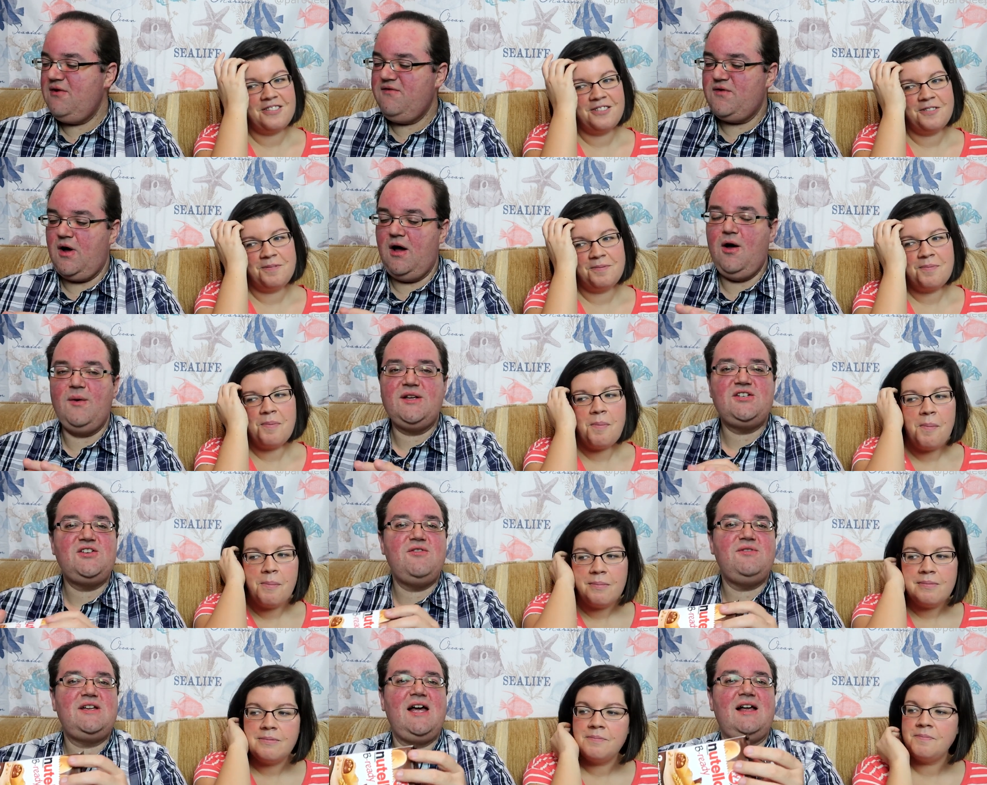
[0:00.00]
Speaker 1: go for... Oh,
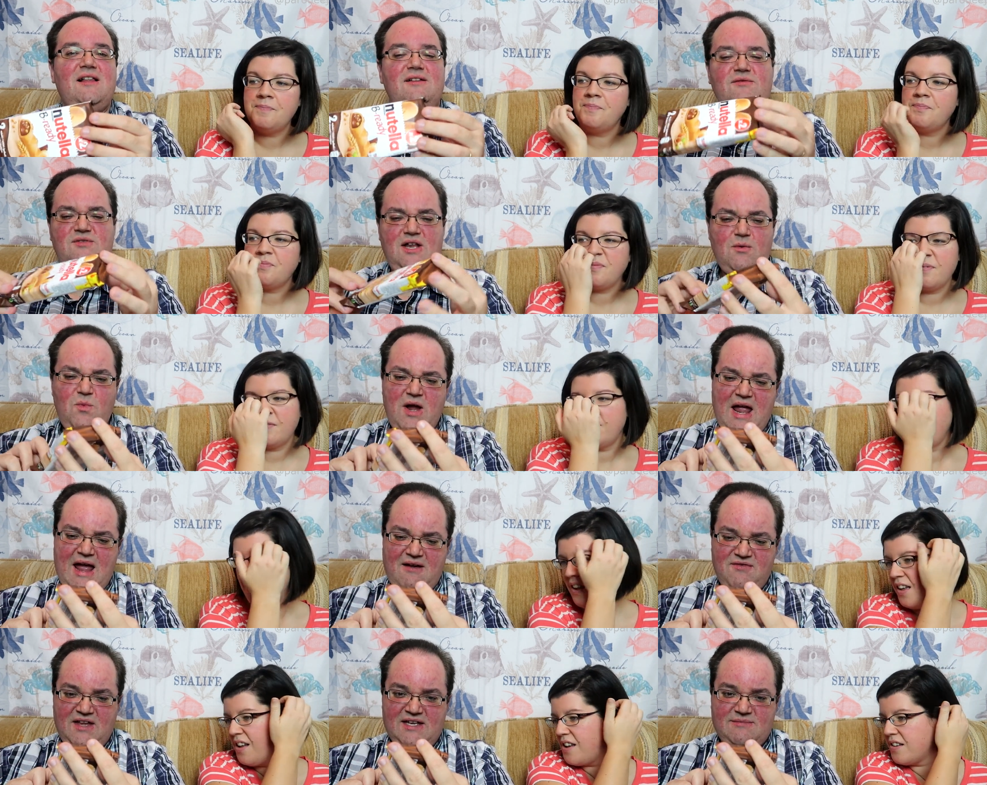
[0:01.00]
it's Nutella. Didn't we
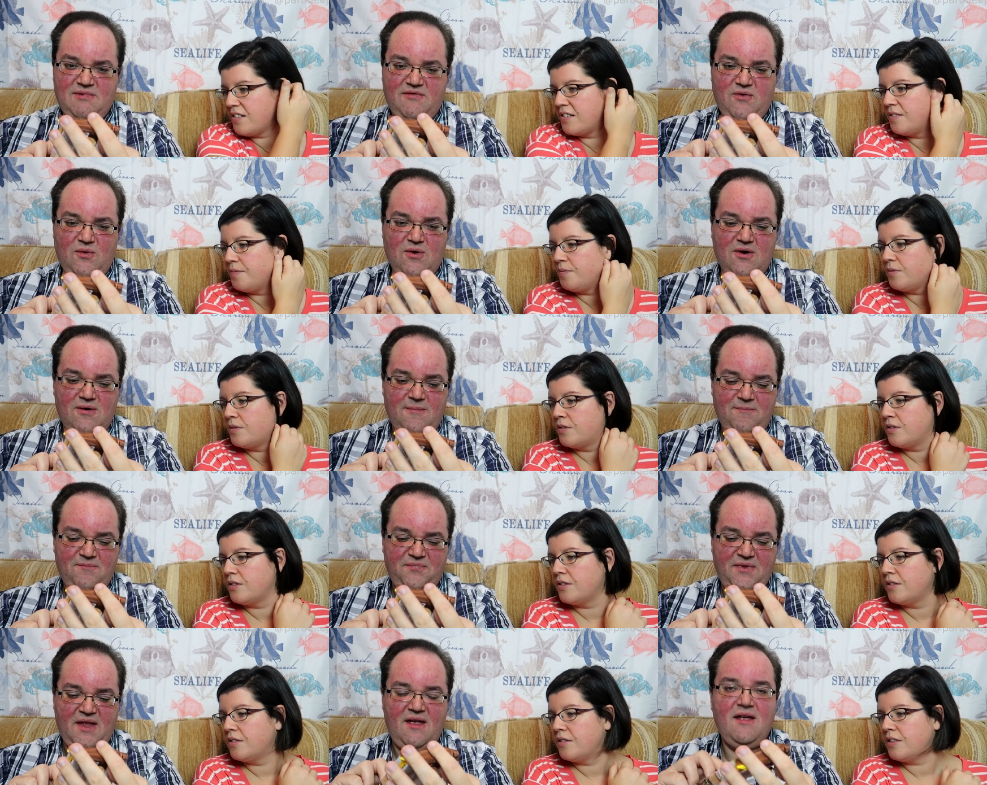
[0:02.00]
have these before?
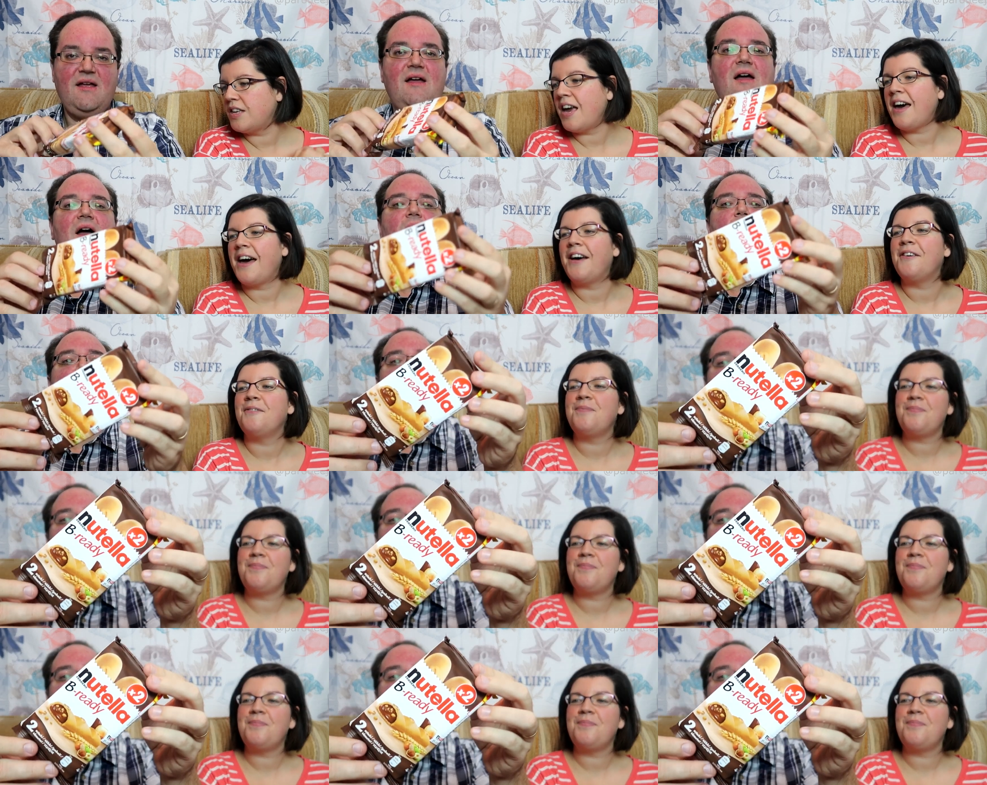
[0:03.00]
Yeah.